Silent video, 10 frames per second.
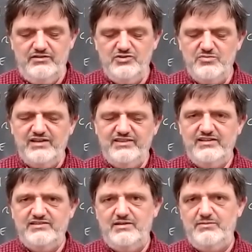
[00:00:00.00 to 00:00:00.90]
you might
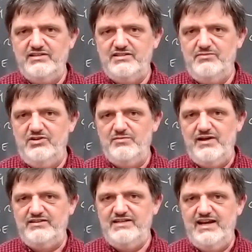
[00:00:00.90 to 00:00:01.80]
think something similar
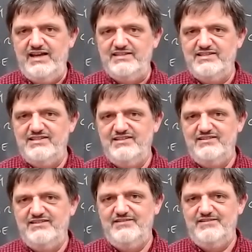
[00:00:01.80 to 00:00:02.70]
about dance,
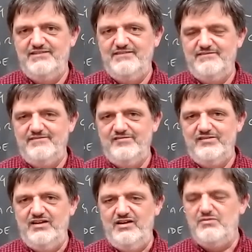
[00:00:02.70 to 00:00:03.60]

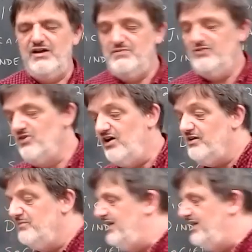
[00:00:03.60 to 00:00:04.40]
it might be wrong